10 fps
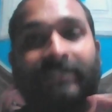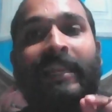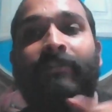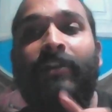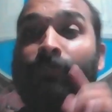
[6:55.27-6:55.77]

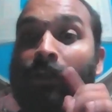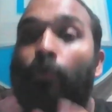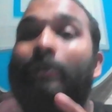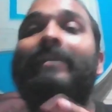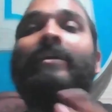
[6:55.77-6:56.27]
derivative, then
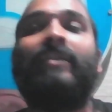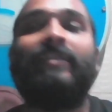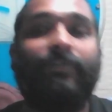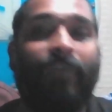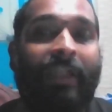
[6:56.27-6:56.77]
only degree
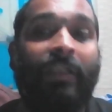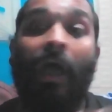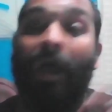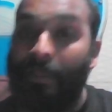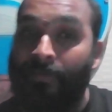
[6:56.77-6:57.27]
is defined.
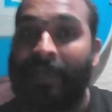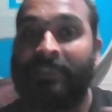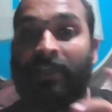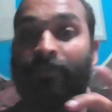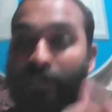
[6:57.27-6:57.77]

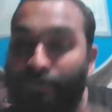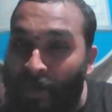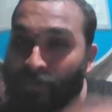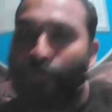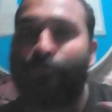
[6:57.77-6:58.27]
Otherwise, if it is
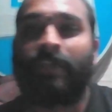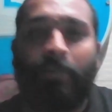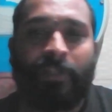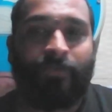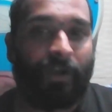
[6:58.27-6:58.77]
function of
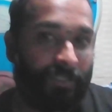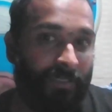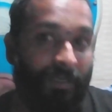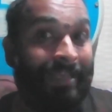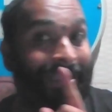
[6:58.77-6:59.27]
some other
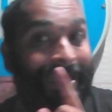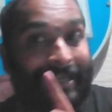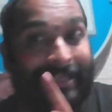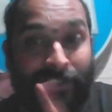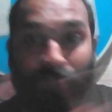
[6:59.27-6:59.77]
function, then it
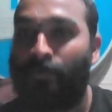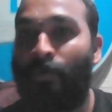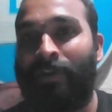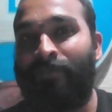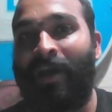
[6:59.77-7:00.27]
is
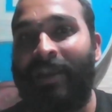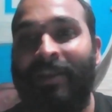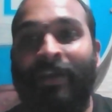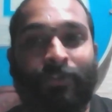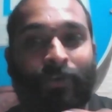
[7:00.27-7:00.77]
not defined.
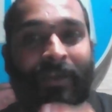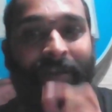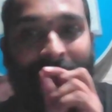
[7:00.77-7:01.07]
So here